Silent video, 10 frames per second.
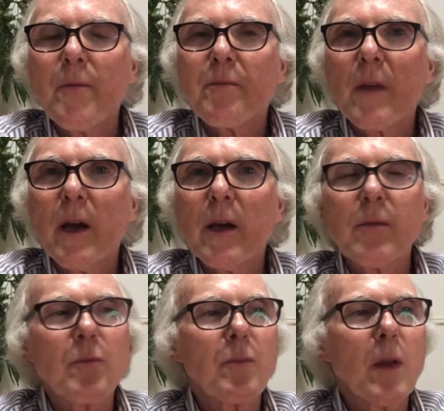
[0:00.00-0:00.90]

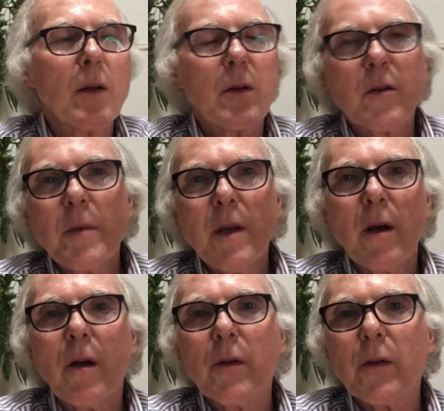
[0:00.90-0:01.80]
And to me,
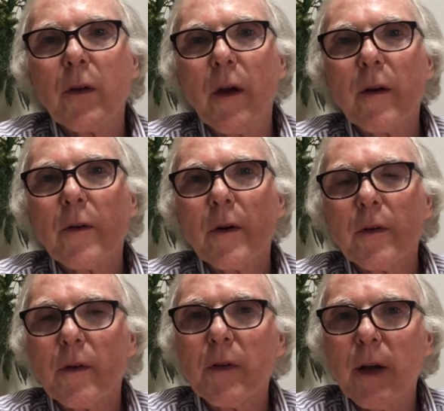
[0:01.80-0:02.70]
all those
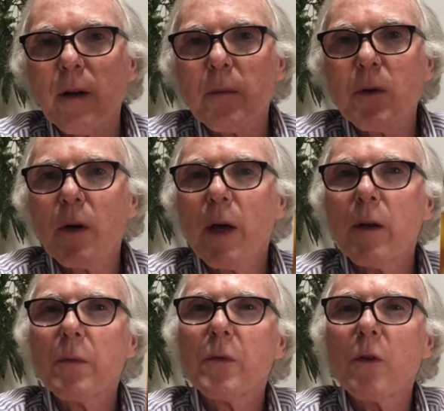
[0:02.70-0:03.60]
characteristics add up to a kind
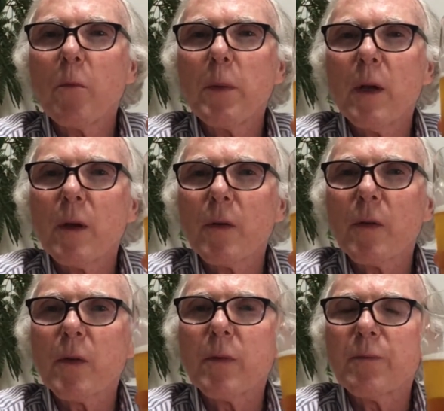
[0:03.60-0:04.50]
of
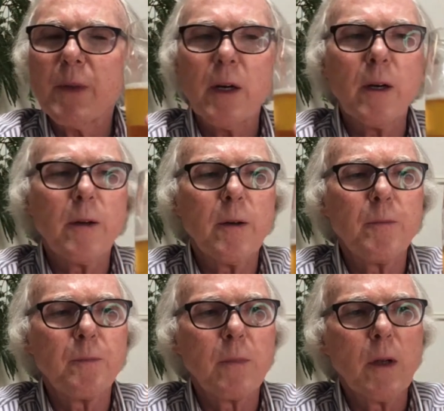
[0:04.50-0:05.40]
soapiness,
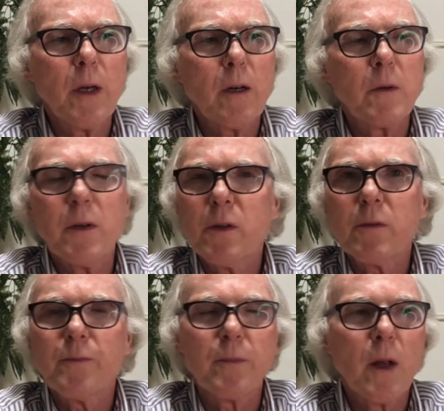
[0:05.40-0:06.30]
yeah, which
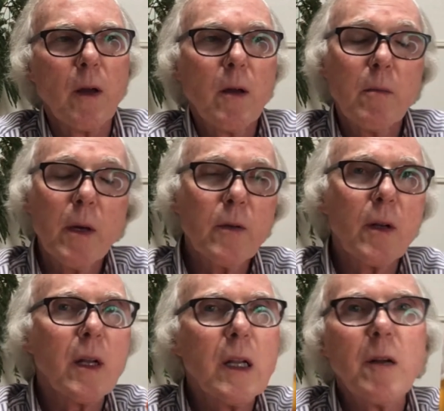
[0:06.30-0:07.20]
makes it
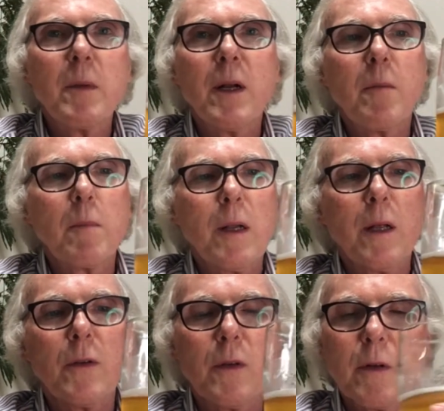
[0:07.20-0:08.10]
a little bit
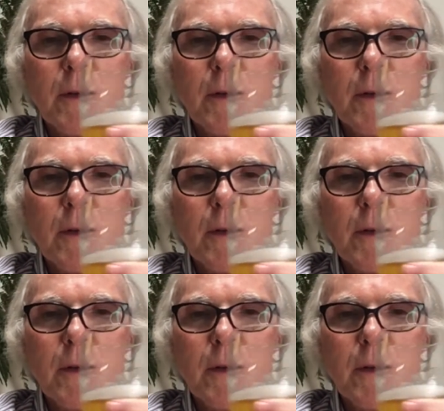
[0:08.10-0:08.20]
unpleasant.